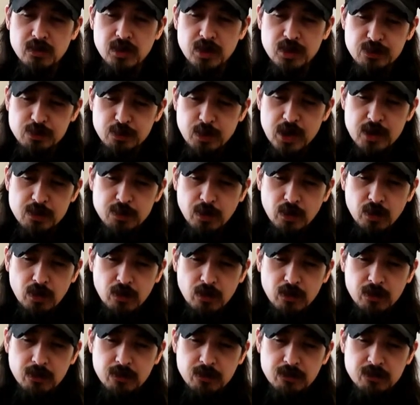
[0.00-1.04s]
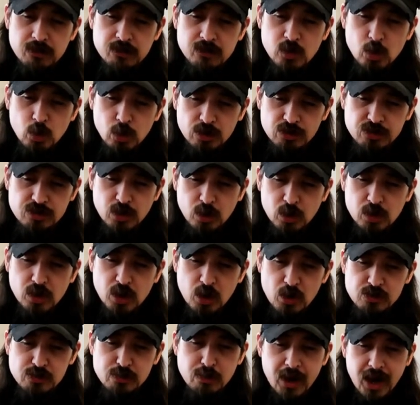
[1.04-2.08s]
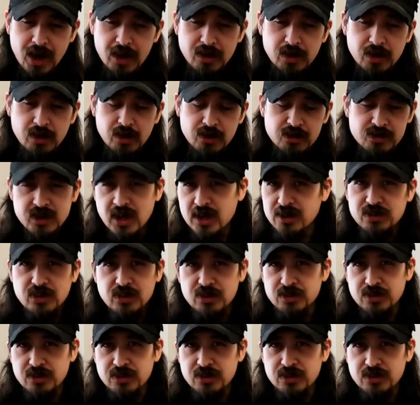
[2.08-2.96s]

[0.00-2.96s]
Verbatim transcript: these people who are so closed-minded, it's not